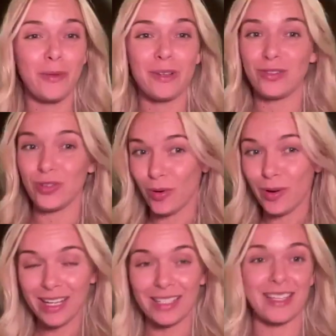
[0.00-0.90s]
women
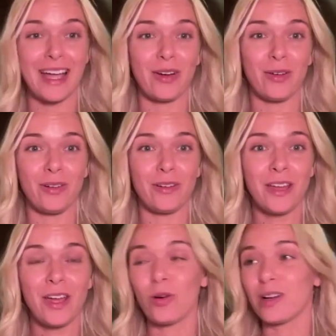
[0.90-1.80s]
don't get a cycle,
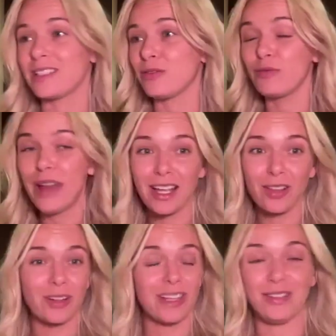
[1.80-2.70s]
or it's
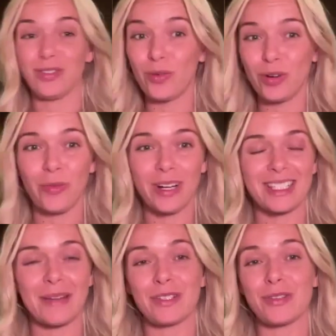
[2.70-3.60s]
irregular and they don't know when it's coming?